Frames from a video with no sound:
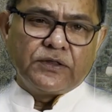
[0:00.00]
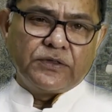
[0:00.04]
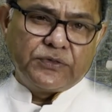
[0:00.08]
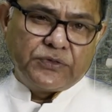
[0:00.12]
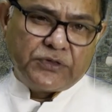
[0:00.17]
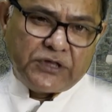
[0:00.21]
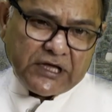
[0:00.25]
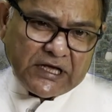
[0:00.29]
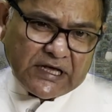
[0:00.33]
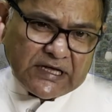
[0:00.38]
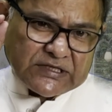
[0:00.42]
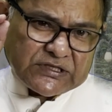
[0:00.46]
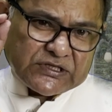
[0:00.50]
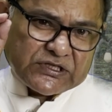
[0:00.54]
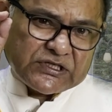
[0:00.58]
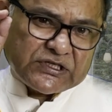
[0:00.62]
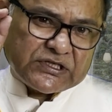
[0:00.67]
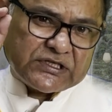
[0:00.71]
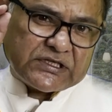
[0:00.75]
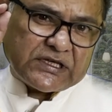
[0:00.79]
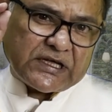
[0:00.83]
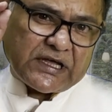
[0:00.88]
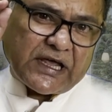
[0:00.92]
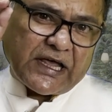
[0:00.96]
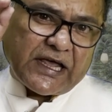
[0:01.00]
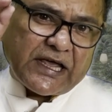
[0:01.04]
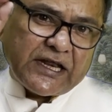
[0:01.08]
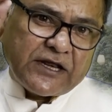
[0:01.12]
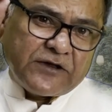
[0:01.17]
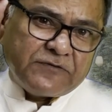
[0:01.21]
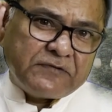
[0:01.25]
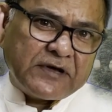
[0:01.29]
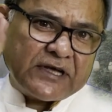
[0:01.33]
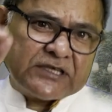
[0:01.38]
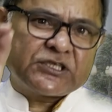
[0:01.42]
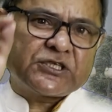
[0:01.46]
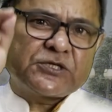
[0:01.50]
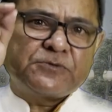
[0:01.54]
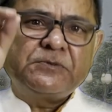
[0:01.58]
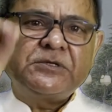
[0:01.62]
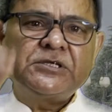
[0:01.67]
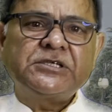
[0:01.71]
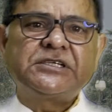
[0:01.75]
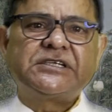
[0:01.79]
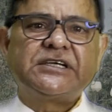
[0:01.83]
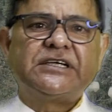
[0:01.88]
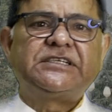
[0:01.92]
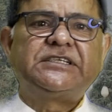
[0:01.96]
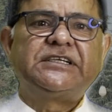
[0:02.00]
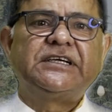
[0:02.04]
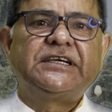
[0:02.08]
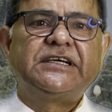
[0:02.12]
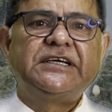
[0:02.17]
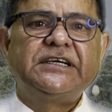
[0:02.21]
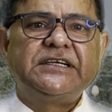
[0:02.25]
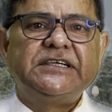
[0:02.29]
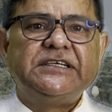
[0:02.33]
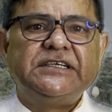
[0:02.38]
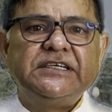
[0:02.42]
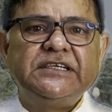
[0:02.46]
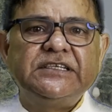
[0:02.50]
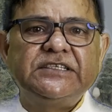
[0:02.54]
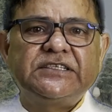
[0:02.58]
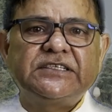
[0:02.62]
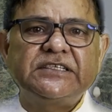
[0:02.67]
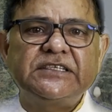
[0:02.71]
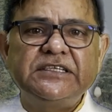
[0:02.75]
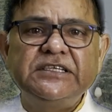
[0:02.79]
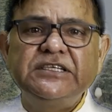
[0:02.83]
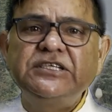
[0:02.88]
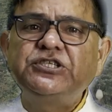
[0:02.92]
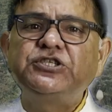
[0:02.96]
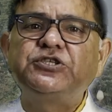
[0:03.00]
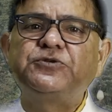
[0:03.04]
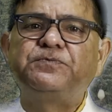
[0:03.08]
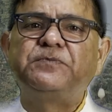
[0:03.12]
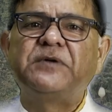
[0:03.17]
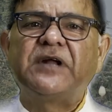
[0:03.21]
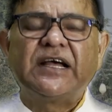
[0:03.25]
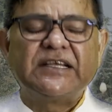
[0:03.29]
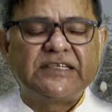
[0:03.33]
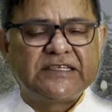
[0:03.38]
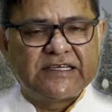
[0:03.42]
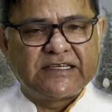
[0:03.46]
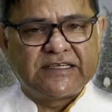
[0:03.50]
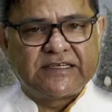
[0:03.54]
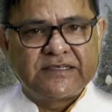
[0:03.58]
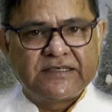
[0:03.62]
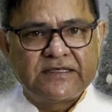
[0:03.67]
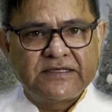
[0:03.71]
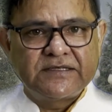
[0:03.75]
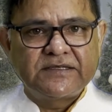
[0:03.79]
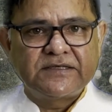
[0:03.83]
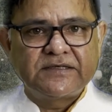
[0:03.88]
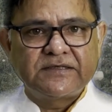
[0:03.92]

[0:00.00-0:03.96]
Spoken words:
These investment categories each present